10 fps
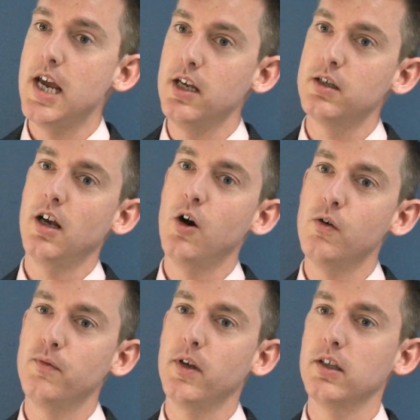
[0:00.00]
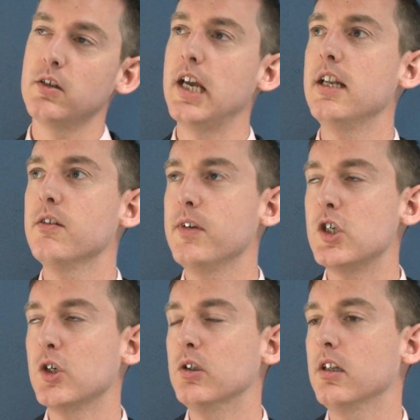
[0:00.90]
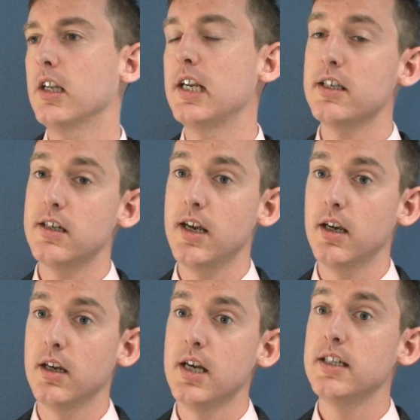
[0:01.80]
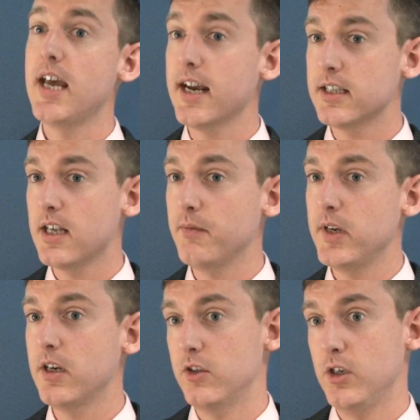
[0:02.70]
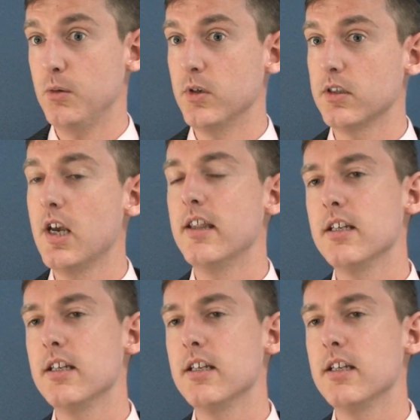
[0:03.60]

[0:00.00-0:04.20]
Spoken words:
is of individualistic, tech-savvy consumers.